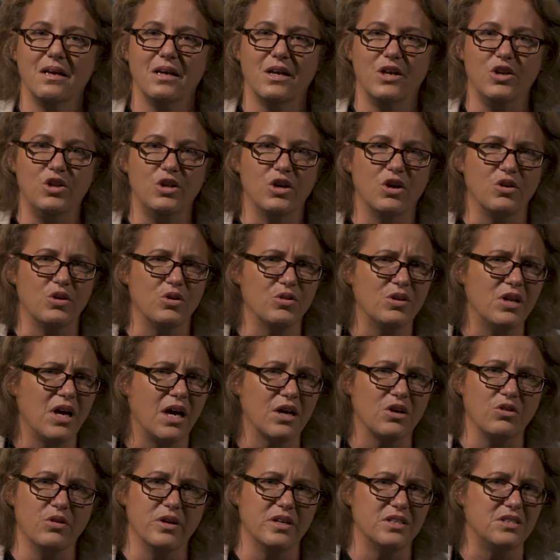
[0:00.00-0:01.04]
"You know, you're not
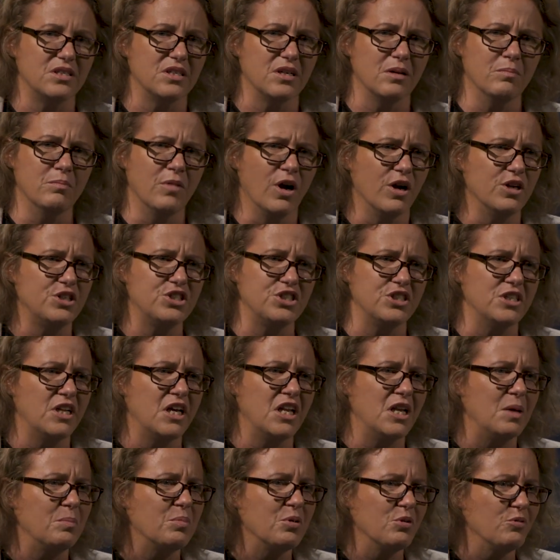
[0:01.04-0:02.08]
going to march in
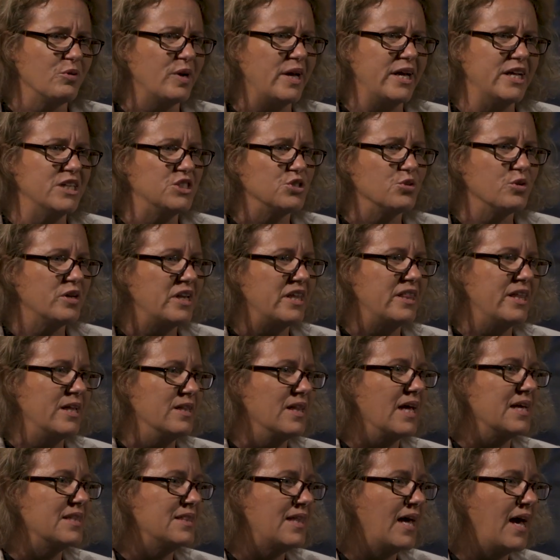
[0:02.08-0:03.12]
any parades or anything
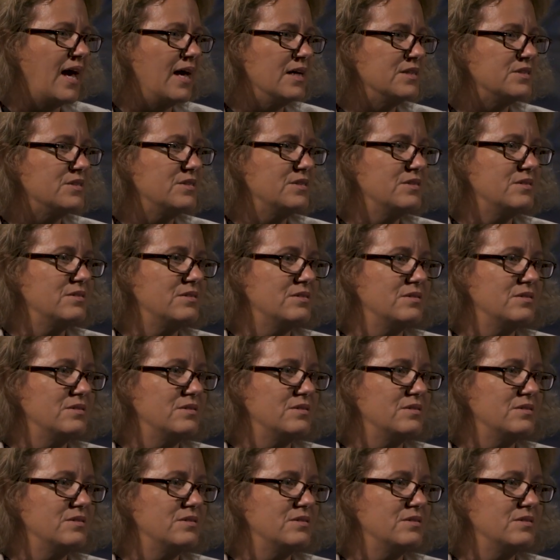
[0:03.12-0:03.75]
like that."